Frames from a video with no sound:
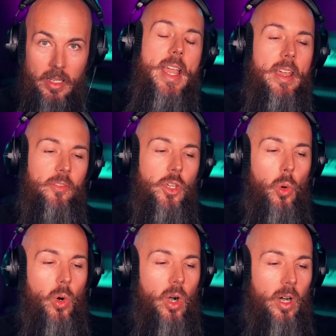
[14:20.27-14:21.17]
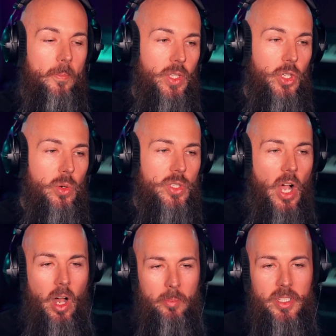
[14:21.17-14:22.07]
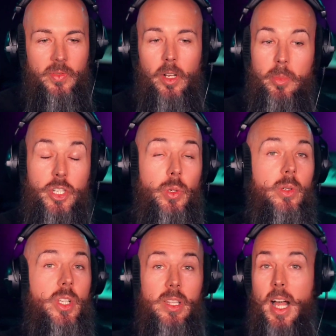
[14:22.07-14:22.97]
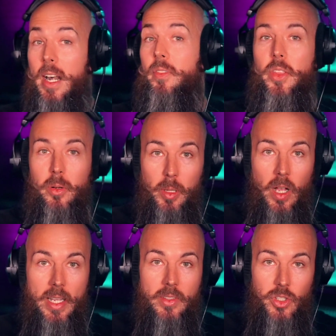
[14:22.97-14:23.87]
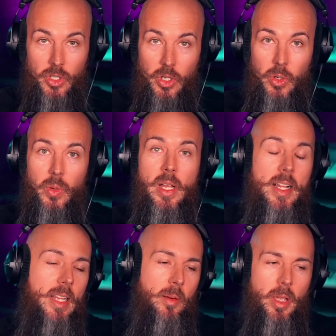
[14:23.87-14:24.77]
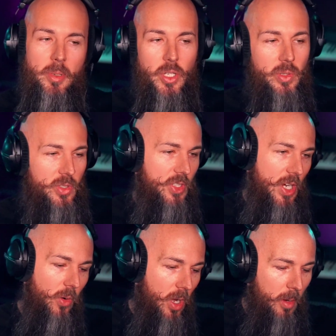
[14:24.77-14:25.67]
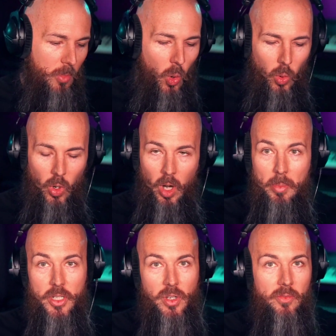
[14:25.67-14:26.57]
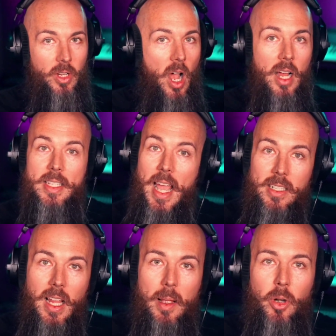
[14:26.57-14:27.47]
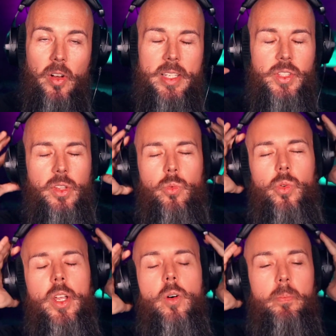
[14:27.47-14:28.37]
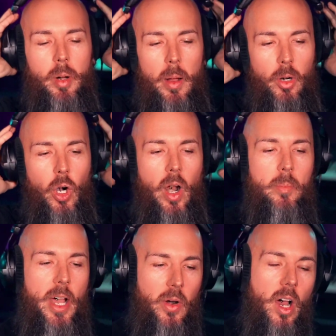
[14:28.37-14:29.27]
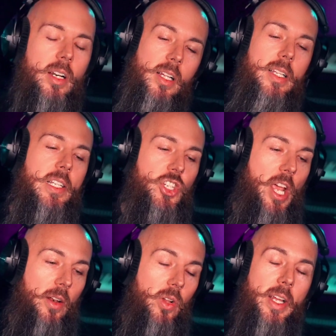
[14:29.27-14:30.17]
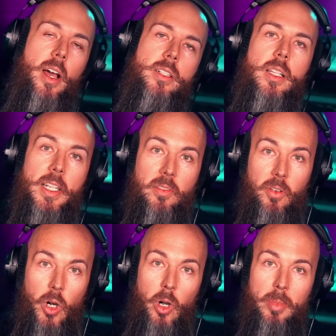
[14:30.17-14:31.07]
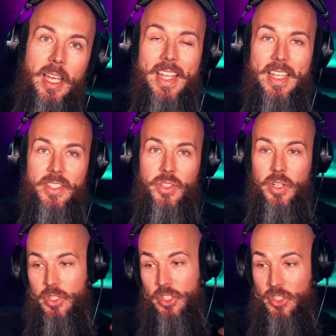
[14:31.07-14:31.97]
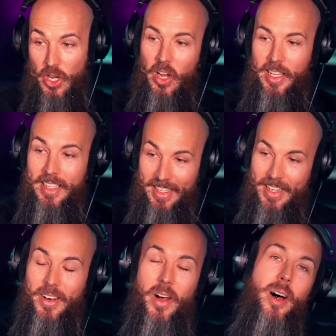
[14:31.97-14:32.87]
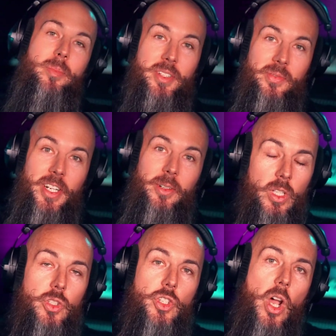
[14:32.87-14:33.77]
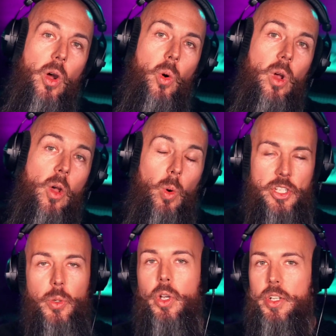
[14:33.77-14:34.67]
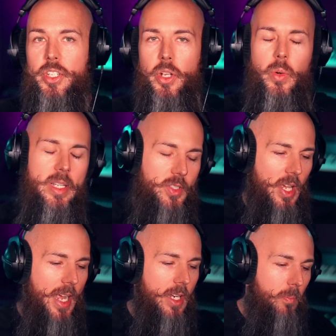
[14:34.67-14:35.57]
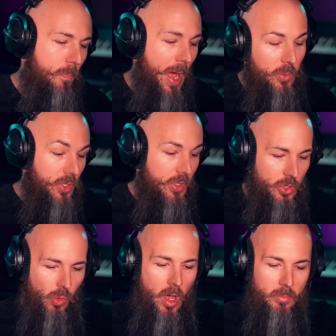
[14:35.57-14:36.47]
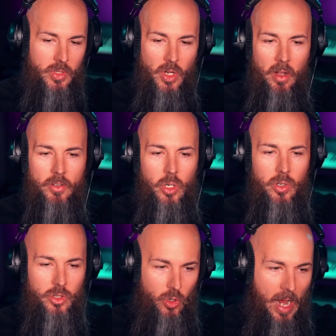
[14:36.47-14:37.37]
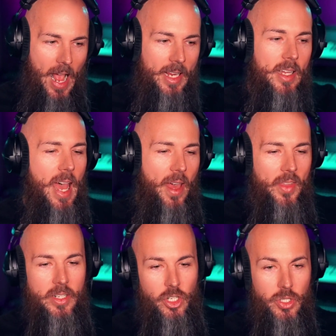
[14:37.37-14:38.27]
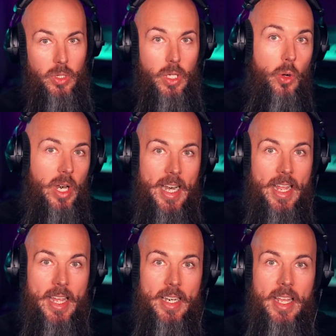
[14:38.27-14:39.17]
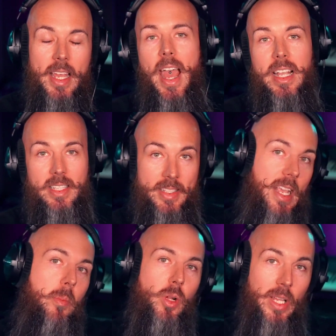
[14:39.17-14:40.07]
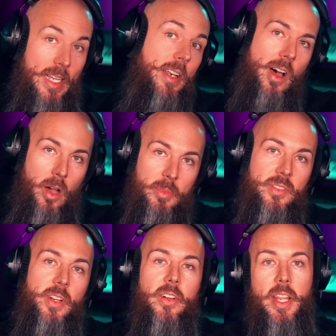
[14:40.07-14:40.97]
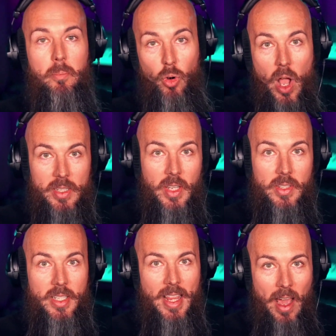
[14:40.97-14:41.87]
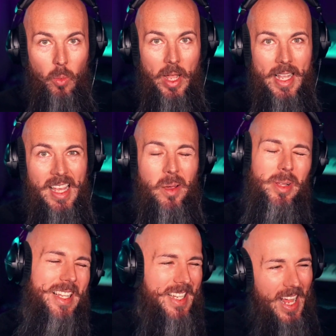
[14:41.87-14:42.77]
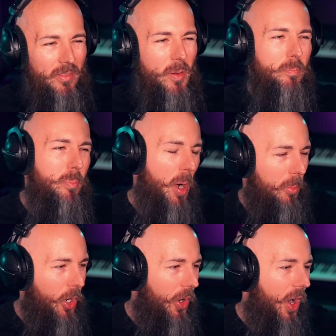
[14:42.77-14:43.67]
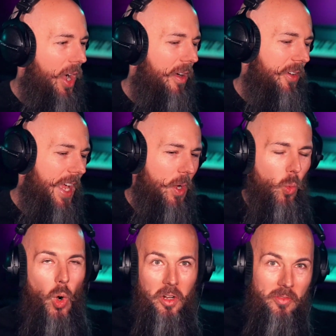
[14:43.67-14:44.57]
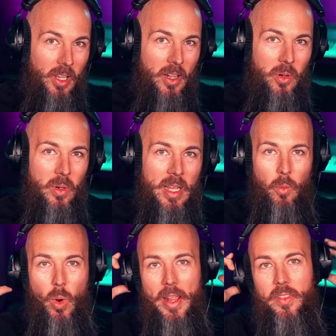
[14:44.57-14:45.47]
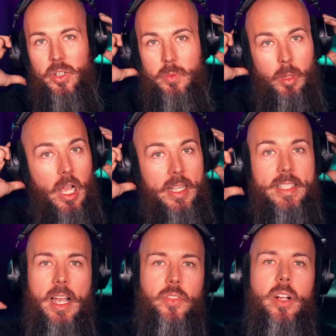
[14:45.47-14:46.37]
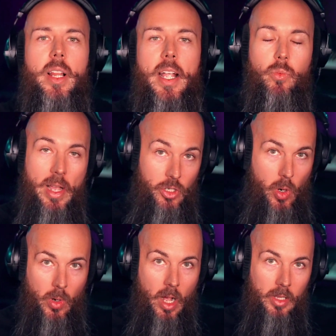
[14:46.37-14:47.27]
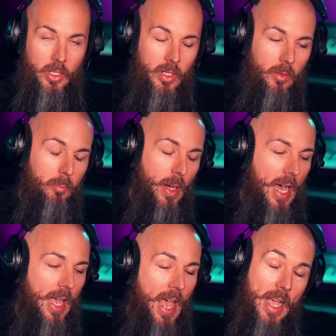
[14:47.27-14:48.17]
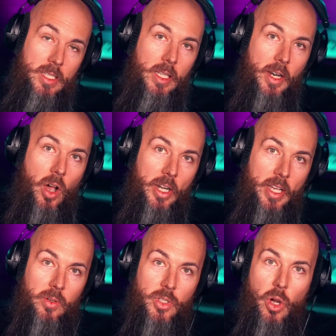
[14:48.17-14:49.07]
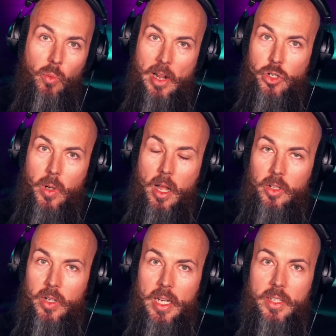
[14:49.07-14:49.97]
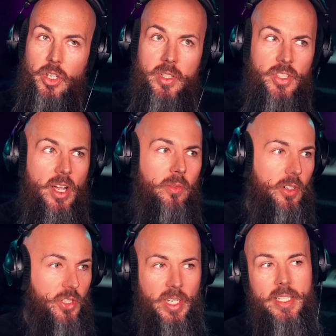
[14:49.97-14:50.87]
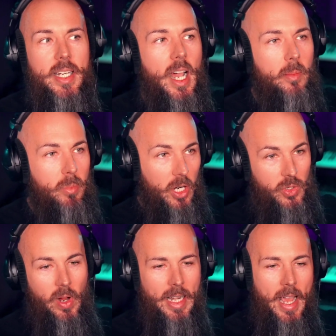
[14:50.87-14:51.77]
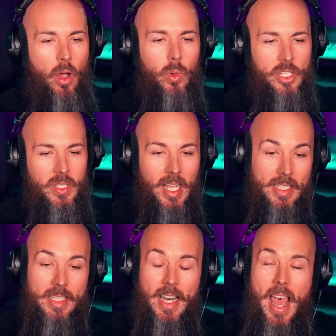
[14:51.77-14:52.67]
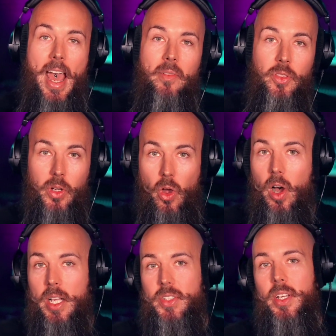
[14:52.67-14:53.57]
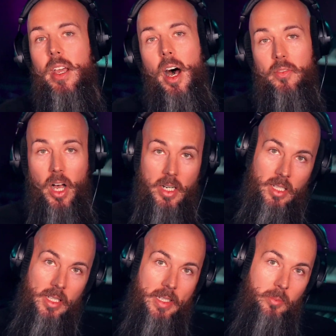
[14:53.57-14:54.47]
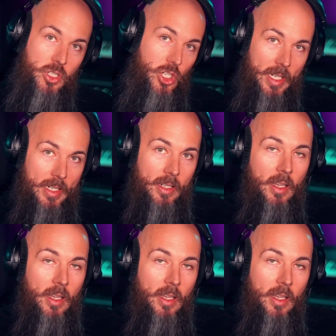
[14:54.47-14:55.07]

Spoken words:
If you use Omnisphere, but you use a lot of other plugins too, like maybe you use Serum or a bunch of contact libraries, the real bummer about Unclean Channel and Unclean Verb is they're stuck in Omnisphere. So what you could do is say, bounce the drums of your track and then just load it in as a sample into Omnisphere and then process it that way. But that's kind of a bummer of a workflow when there's plugins out there like Retro Color Color by Excellent Audio. So Retro Color is on sale for 69 bucks right now, which is less than half the cost of Unclean Machine.